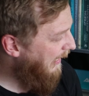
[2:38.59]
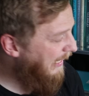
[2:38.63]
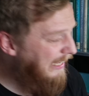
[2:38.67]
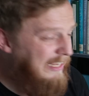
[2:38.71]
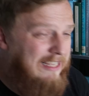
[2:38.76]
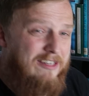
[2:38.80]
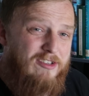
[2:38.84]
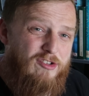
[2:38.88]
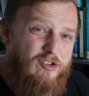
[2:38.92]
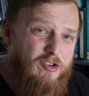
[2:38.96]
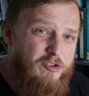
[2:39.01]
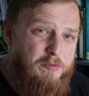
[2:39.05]
It
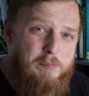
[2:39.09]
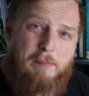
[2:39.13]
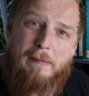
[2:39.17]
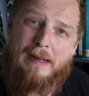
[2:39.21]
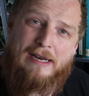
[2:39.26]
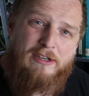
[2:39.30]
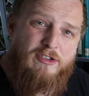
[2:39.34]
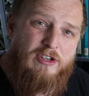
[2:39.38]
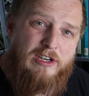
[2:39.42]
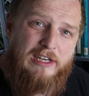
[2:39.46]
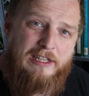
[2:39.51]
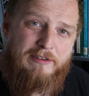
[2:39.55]
is just
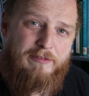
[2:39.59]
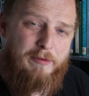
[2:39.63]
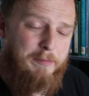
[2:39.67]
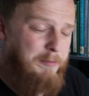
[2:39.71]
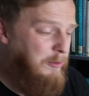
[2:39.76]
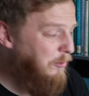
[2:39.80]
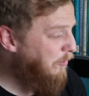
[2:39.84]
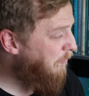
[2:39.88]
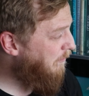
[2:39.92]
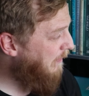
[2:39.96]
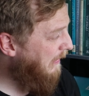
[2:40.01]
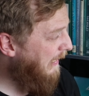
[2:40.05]
manually
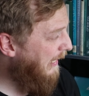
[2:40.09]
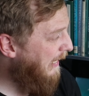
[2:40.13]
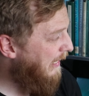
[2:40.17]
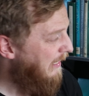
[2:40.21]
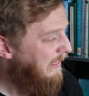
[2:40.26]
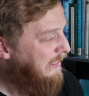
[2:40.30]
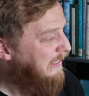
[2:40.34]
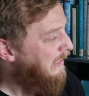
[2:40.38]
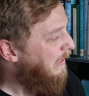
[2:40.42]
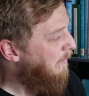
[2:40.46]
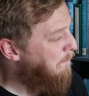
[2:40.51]
removing it,